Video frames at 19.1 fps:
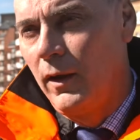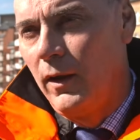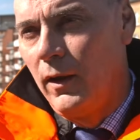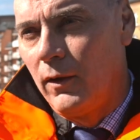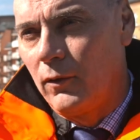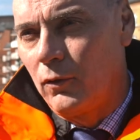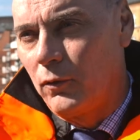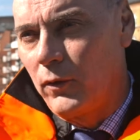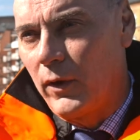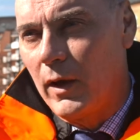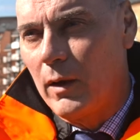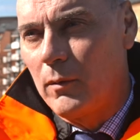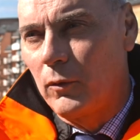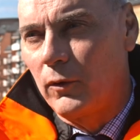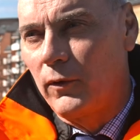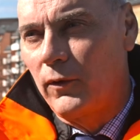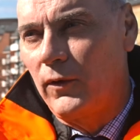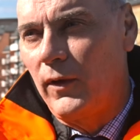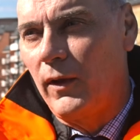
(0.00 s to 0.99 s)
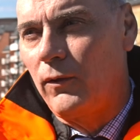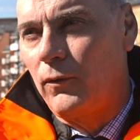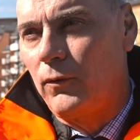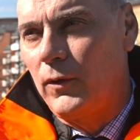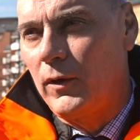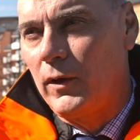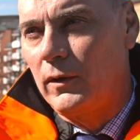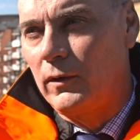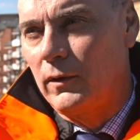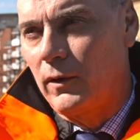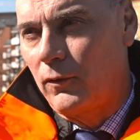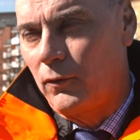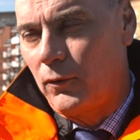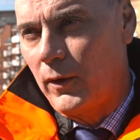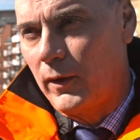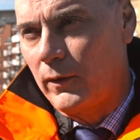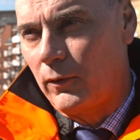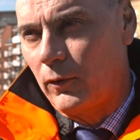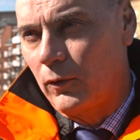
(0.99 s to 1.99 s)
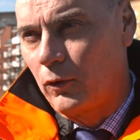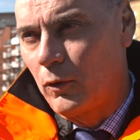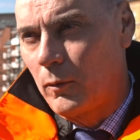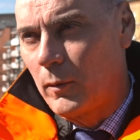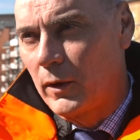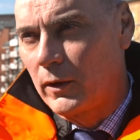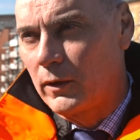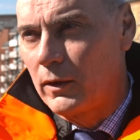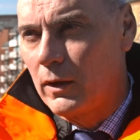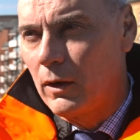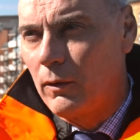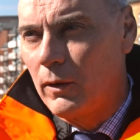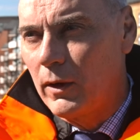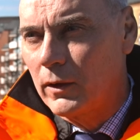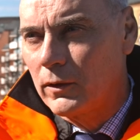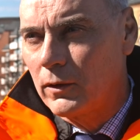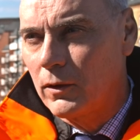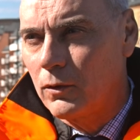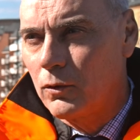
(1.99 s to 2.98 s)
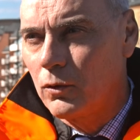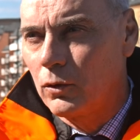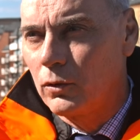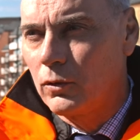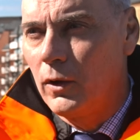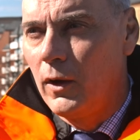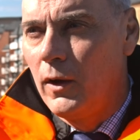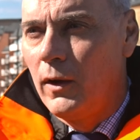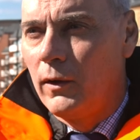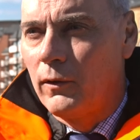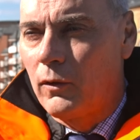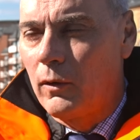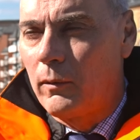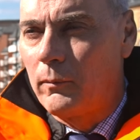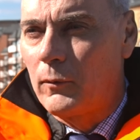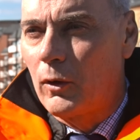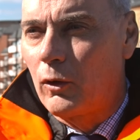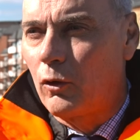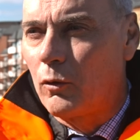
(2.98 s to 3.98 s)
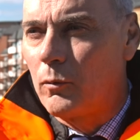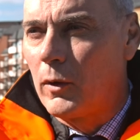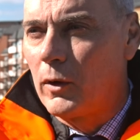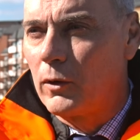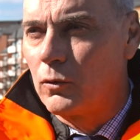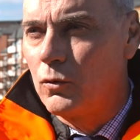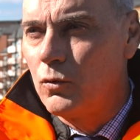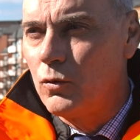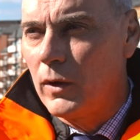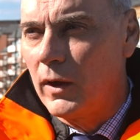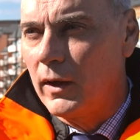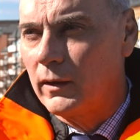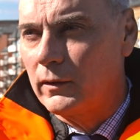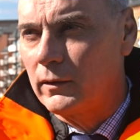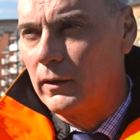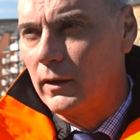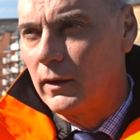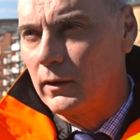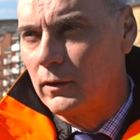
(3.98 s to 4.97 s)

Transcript: at the vehicle. We commissioned surveys, and the result was